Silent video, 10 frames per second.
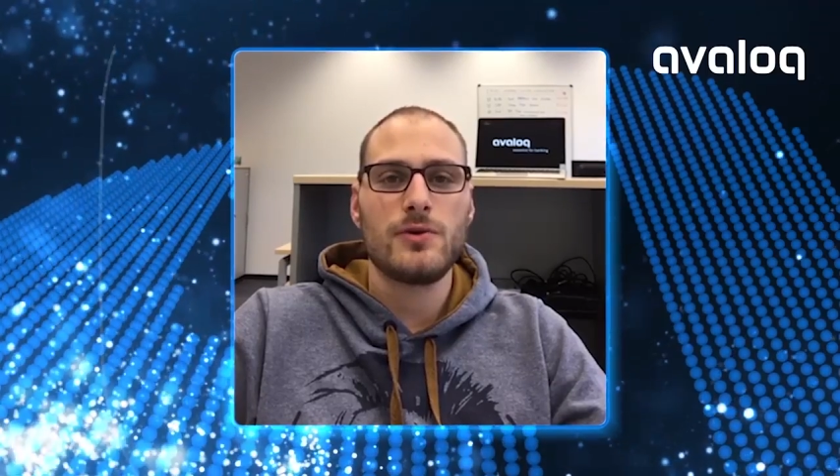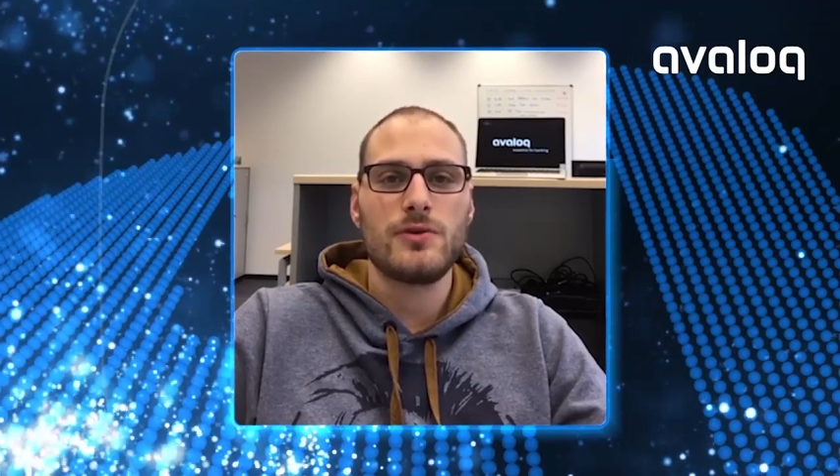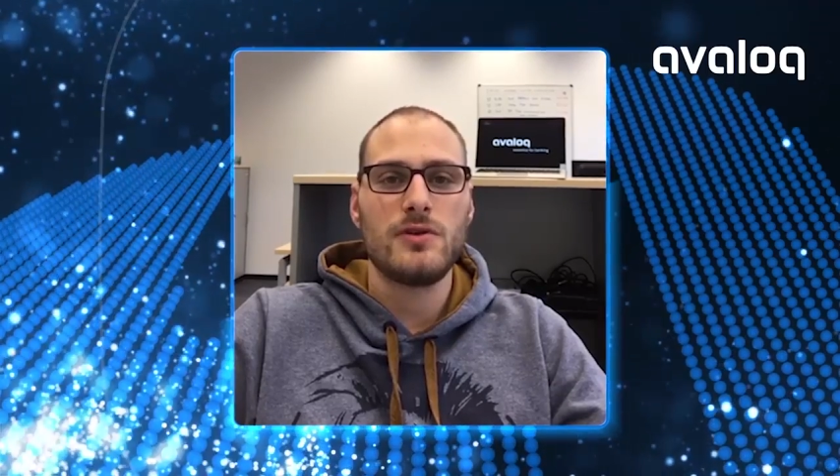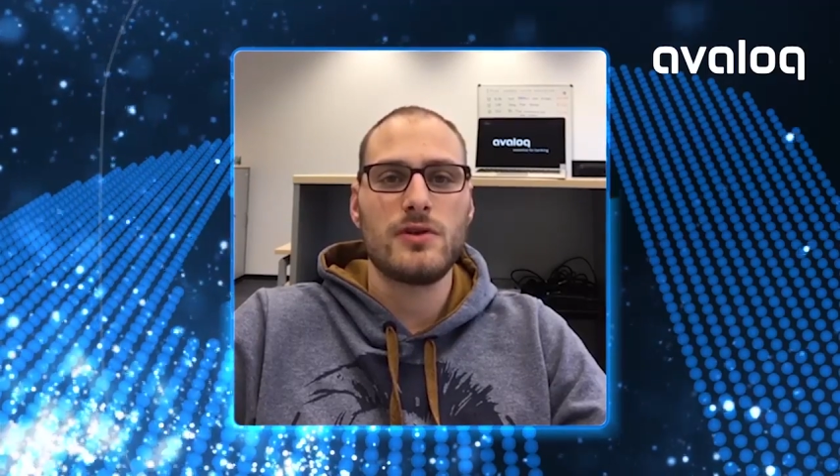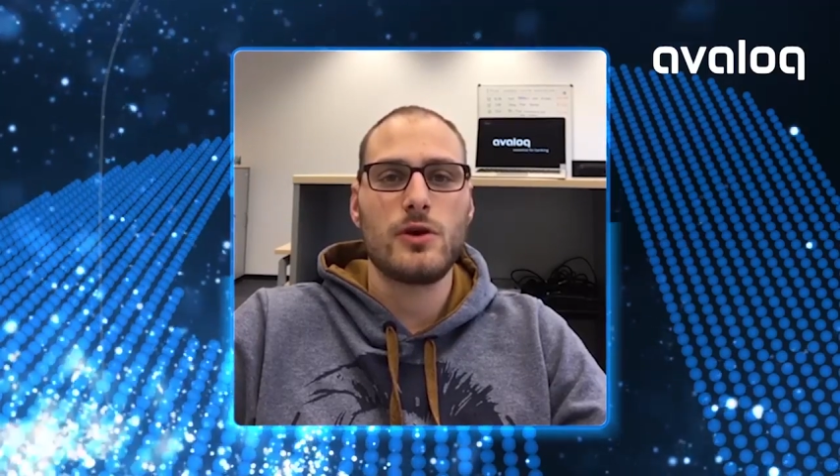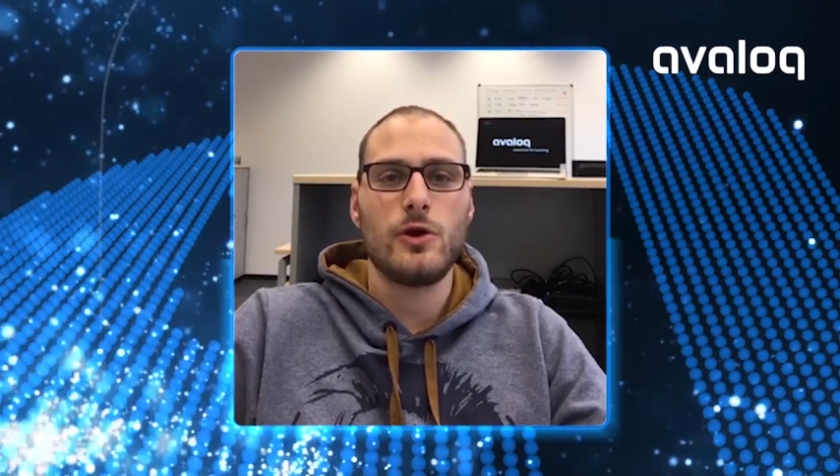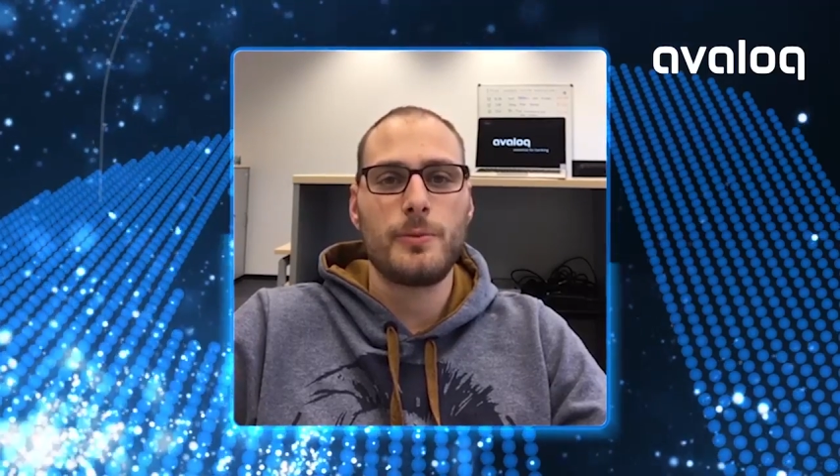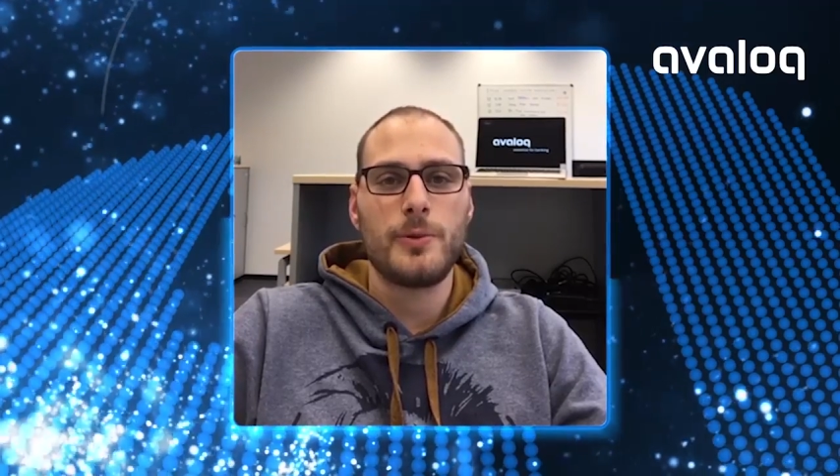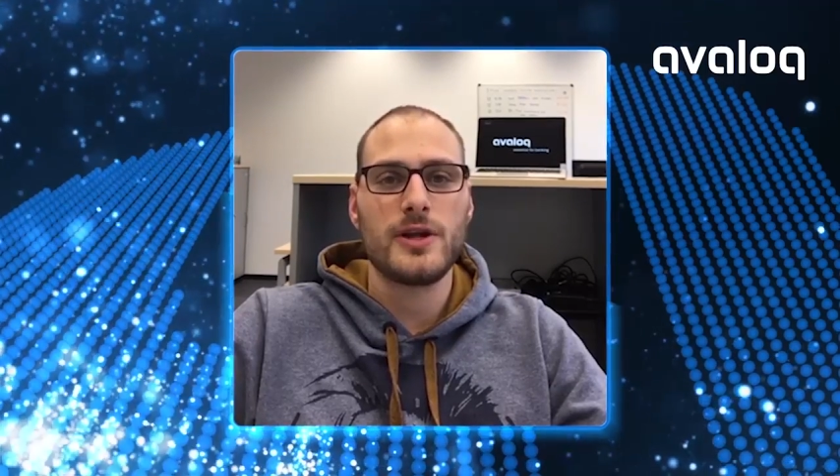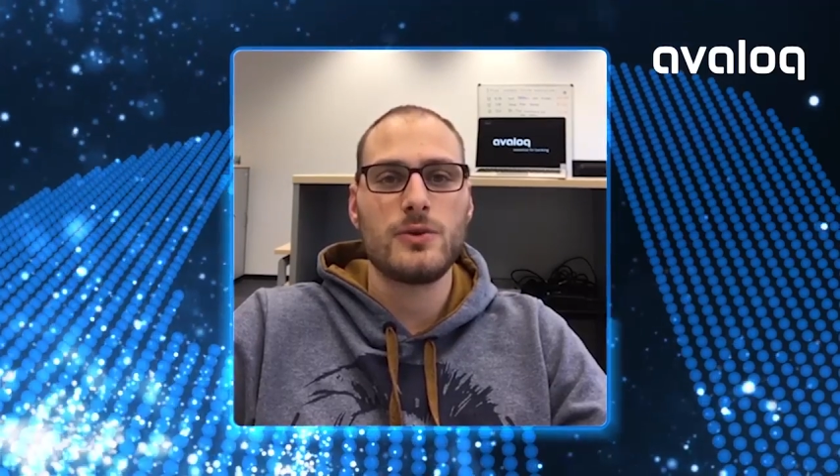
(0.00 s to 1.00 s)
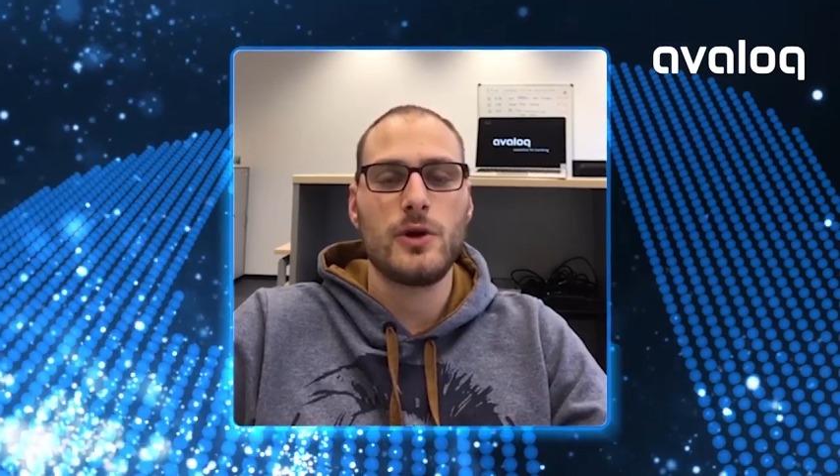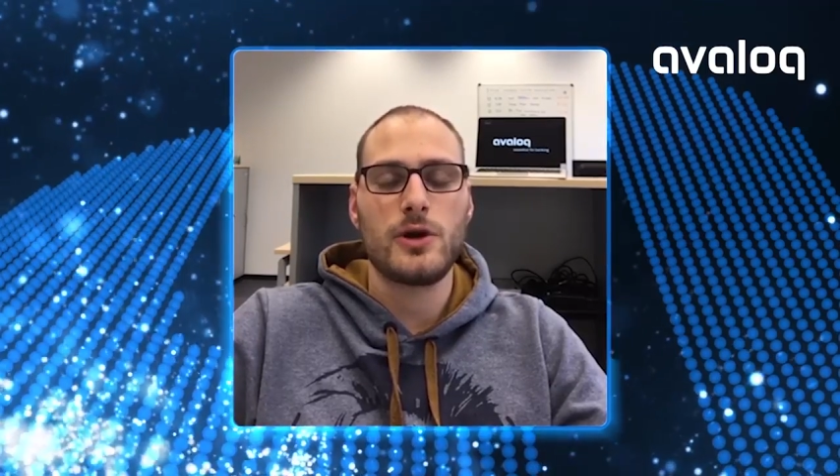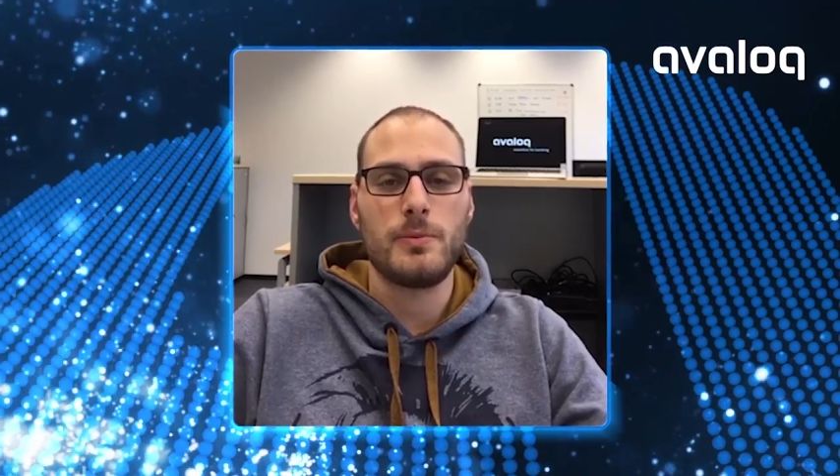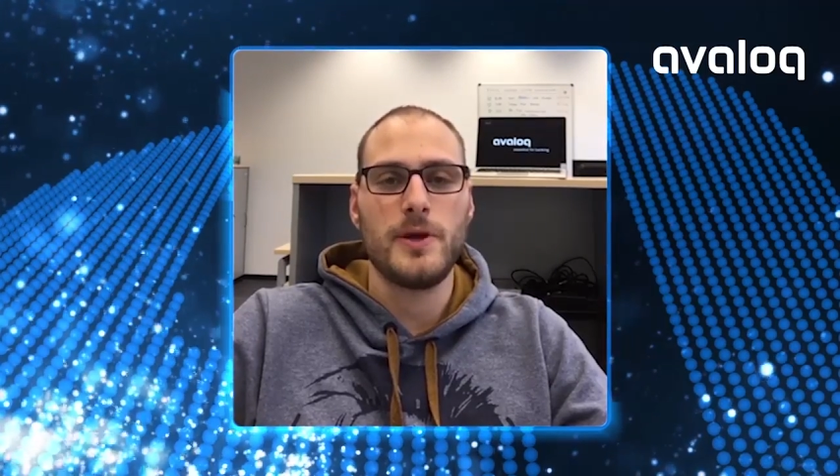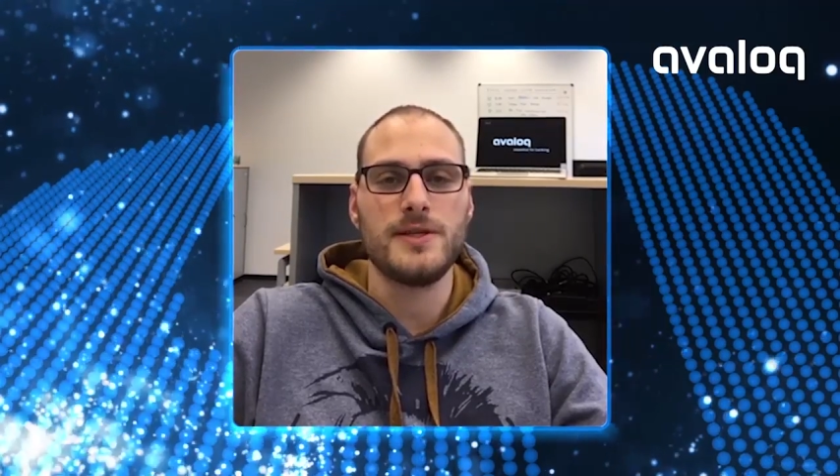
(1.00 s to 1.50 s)
within the corporate
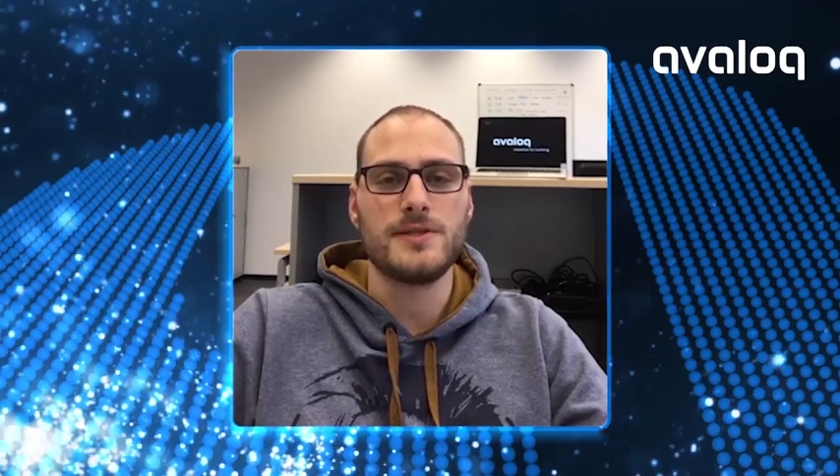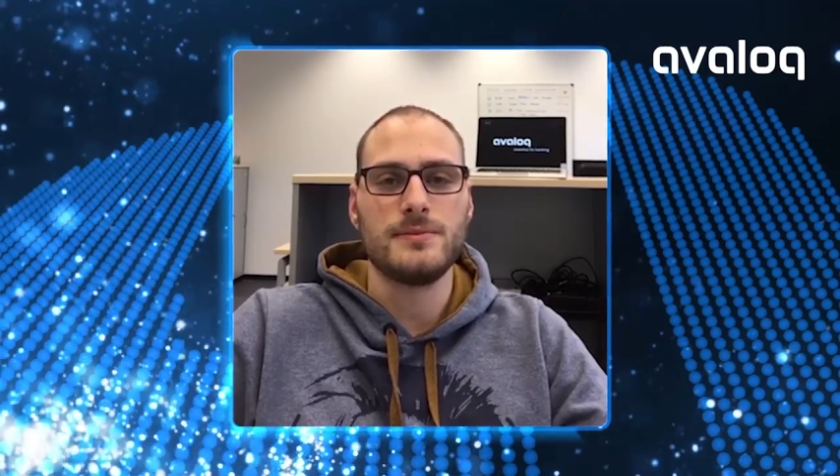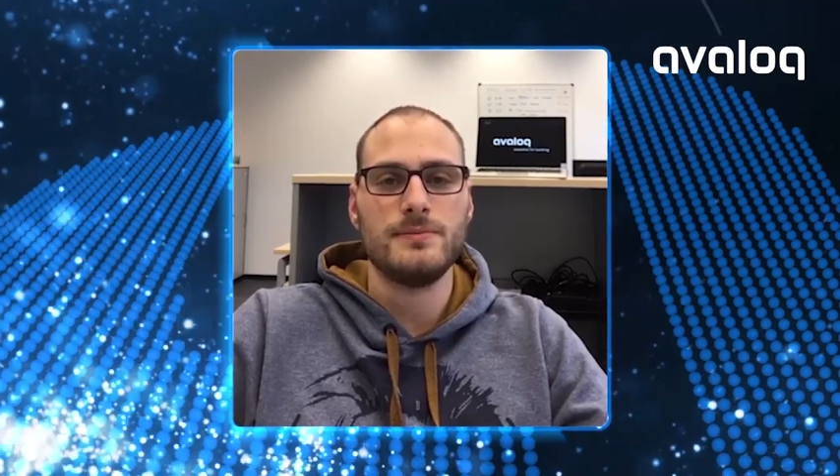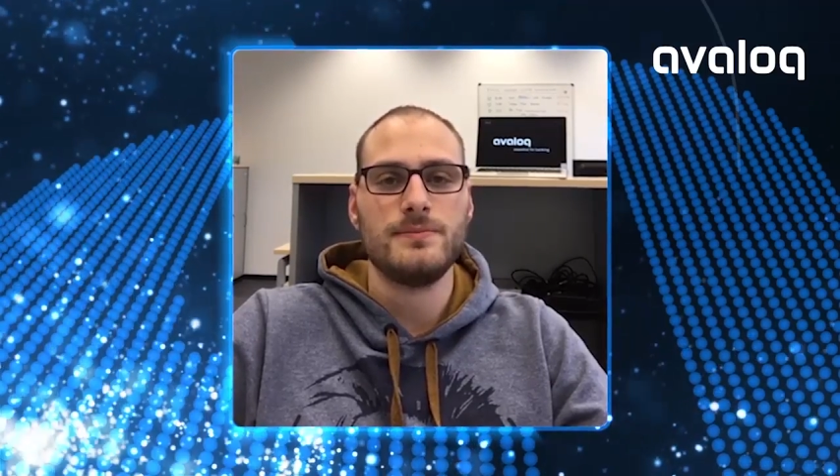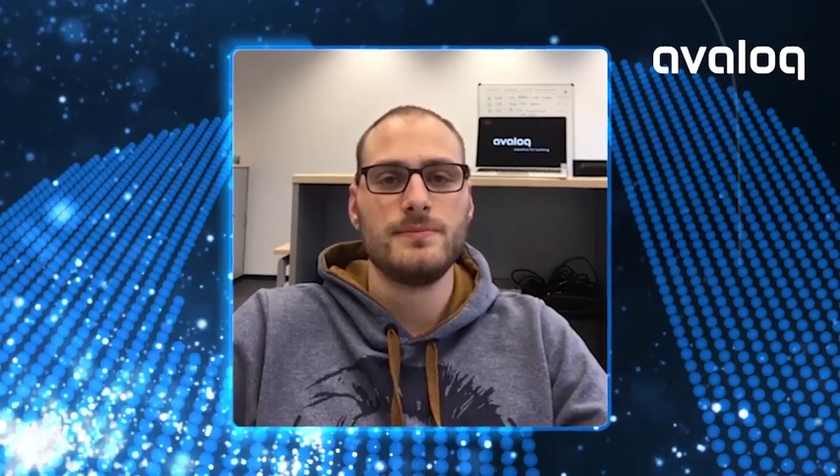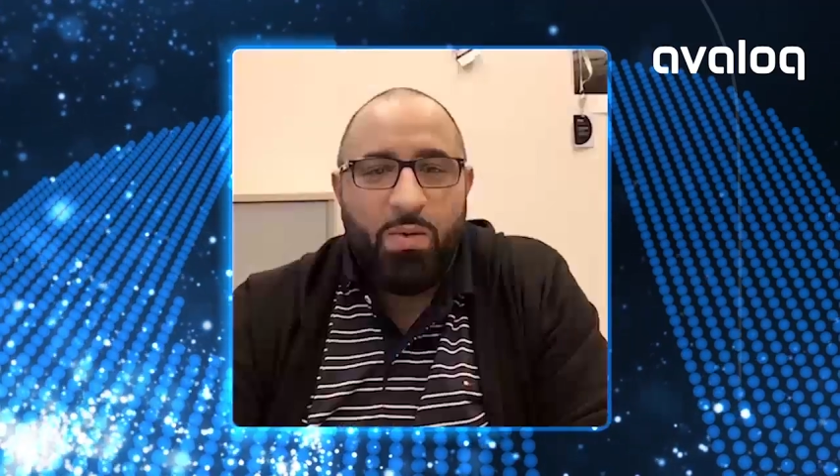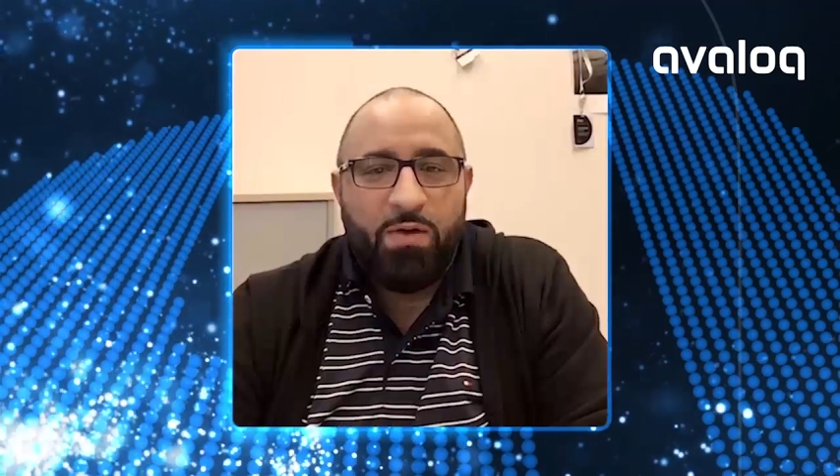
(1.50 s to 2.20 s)
workplace.